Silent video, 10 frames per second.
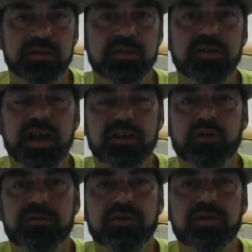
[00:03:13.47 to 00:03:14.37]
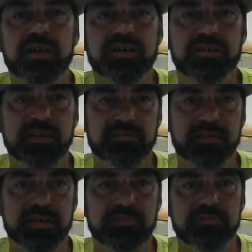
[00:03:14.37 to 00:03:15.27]
You got to do a few things
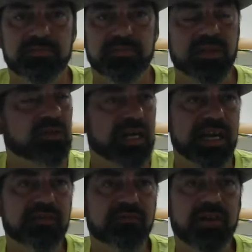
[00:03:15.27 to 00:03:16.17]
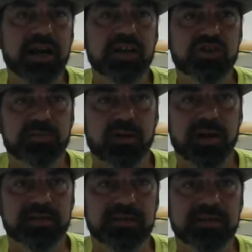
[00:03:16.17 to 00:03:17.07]
different. You can't raise your
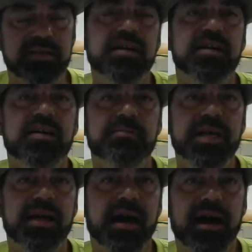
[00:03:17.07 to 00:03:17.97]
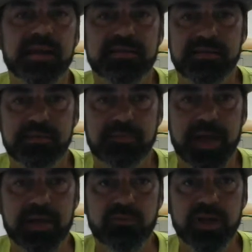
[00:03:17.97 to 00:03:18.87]
prices, be the highest
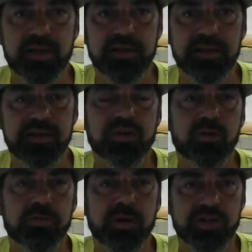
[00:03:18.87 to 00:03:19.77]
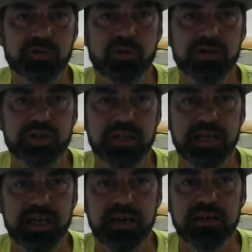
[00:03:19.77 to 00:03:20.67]
paid window cleaner or pressure washer in
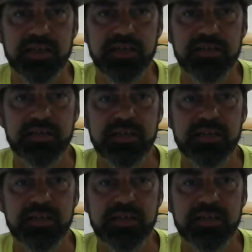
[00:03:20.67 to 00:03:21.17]
the area,